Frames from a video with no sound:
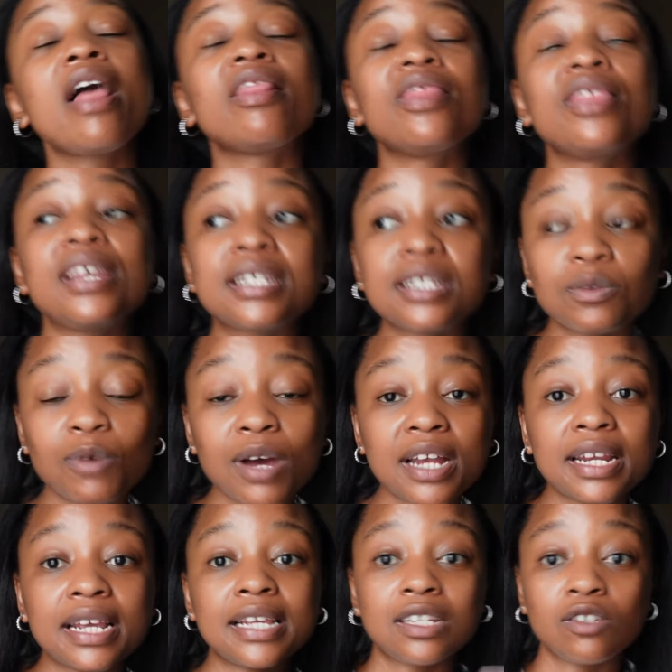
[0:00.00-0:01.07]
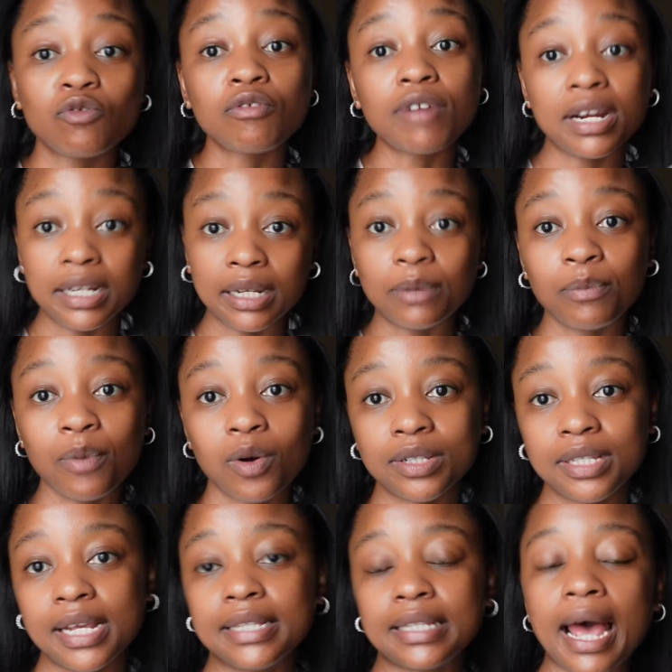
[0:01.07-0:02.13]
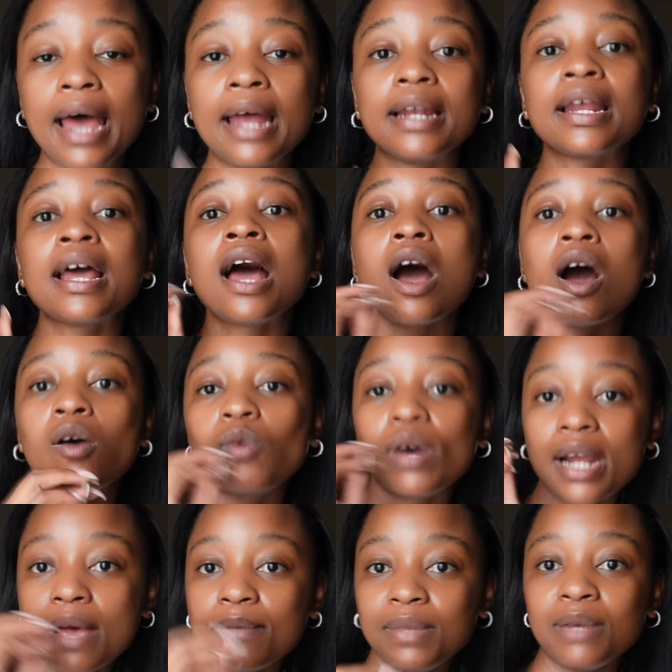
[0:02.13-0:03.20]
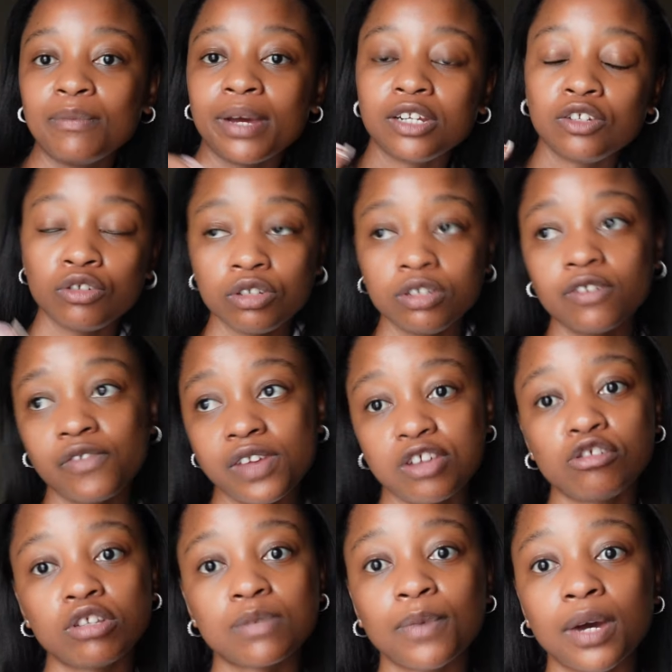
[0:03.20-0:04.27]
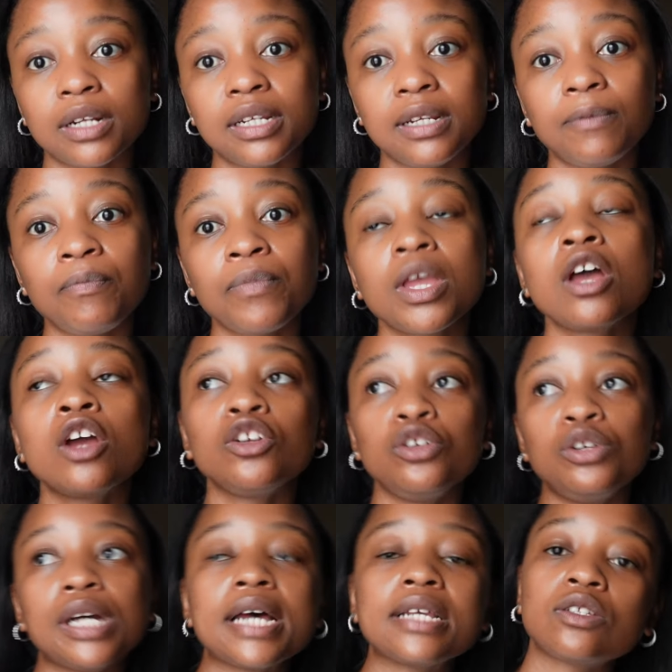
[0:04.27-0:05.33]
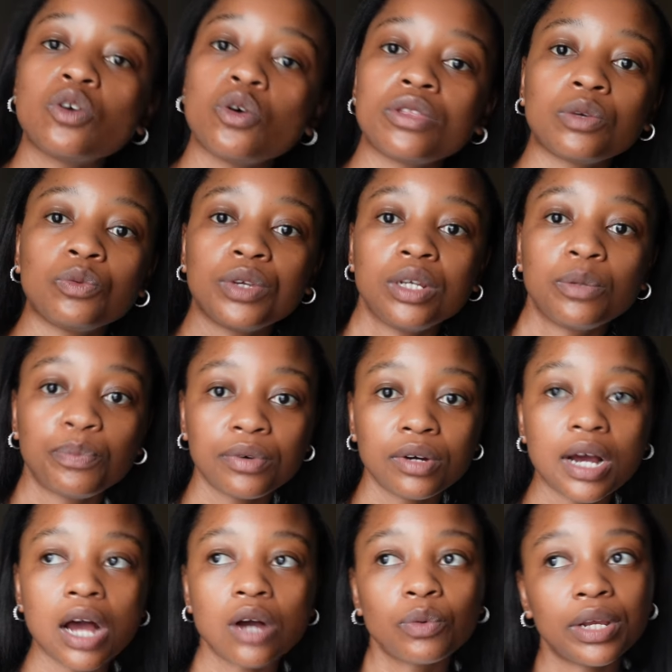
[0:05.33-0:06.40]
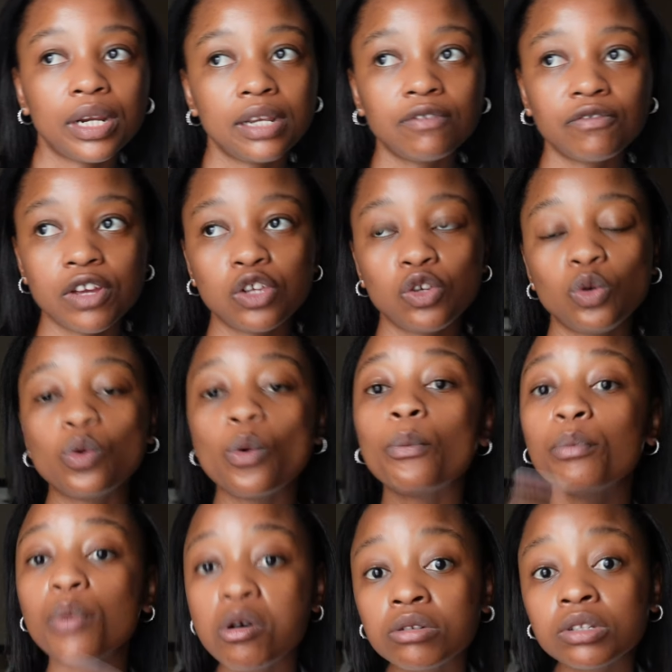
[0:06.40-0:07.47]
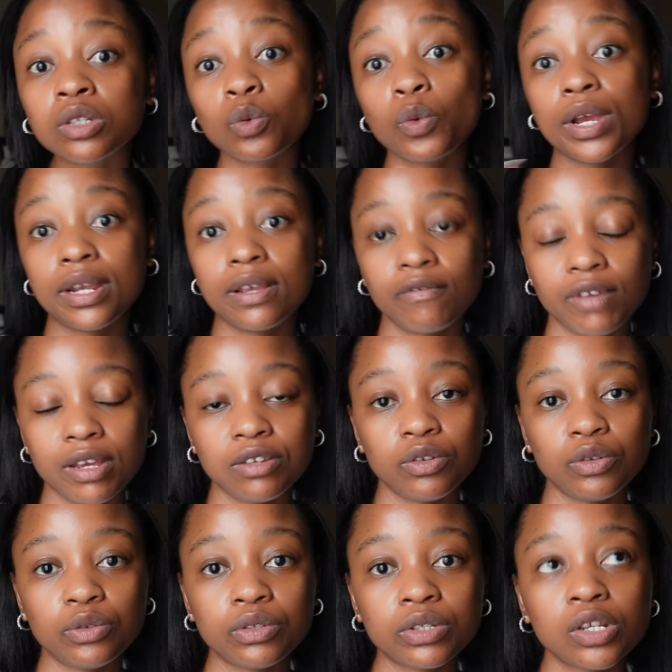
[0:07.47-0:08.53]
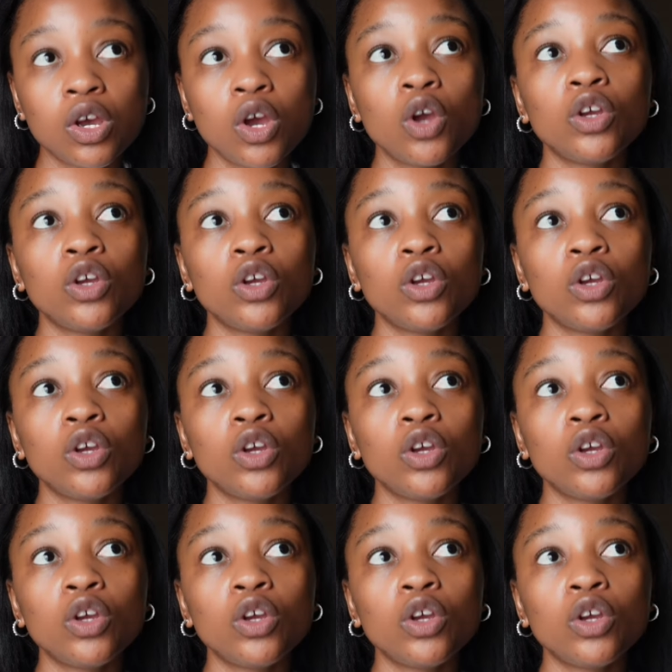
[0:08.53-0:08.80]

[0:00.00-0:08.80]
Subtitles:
This one is really important. And what I mean by choose your venue smartly, do you guys know that when you book a wedding venue, most wedding venues,